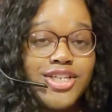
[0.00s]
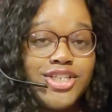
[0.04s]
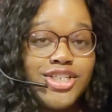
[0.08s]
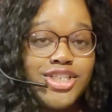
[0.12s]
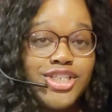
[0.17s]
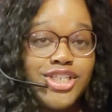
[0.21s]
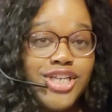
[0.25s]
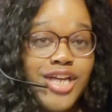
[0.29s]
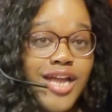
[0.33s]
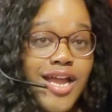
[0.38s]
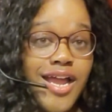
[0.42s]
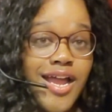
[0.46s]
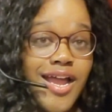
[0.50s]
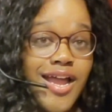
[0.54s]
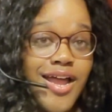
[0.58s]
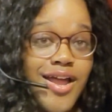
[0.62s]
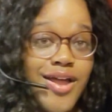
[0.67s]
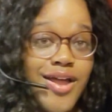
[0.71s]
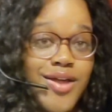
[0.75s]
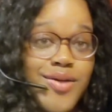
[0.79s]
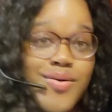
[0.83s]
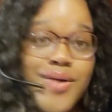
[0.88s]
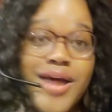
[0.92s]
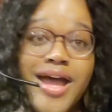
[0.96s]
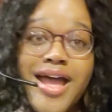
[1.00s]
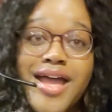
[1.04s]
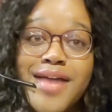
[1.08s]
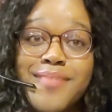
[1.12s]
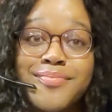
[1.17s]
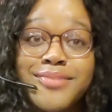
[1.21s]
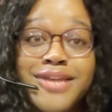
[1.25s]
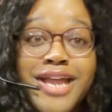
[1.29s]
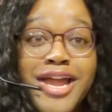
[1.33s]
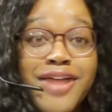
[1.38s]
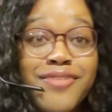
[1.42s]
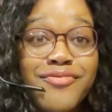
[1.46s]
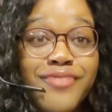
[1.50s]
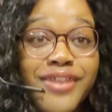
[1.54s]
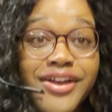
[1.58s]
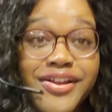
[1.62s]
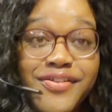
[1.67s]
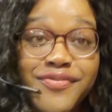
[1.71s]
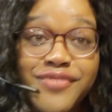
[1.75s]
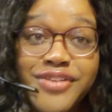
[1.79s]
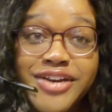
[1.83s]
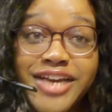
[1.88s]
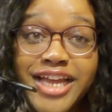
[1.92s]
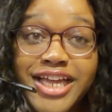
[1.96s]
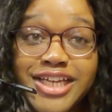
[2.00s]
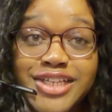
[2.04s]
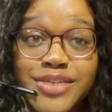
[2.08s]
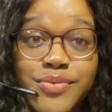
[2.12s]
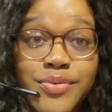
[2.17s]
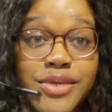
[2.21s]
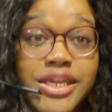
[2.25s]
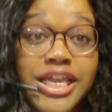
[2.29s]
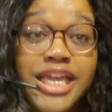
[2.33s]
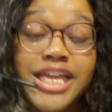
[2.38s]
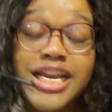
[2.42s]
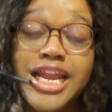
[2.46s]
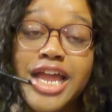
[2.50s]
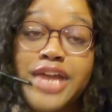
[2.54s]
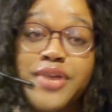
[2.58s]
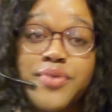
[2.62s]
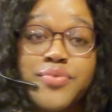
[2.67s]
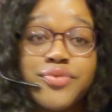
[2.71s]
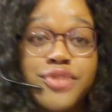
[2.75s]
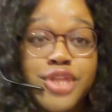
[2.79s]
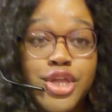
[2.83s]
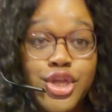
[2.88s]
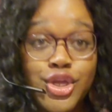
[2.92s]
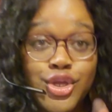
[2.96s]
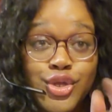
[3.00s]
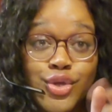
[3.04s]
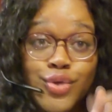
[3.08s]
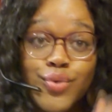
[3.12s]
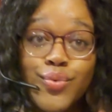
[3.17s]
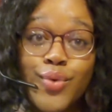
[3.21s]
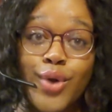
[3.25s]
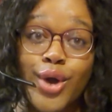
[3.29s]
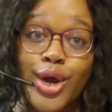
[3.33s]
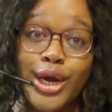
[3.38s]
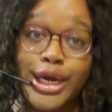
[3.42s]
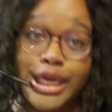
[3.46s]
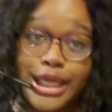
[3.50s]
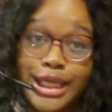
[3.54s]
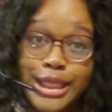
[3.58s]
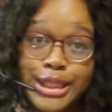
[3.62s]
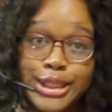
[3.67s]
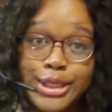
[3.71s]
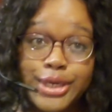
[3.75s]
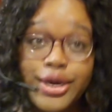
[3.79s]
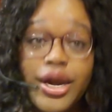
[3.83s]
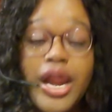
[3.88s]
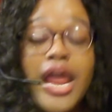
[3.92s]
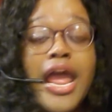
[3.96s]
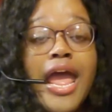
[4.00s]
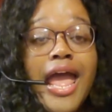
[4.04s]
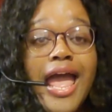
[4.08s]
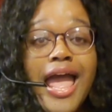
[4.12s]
Child, I am not ready for next week, and I don't think you are either.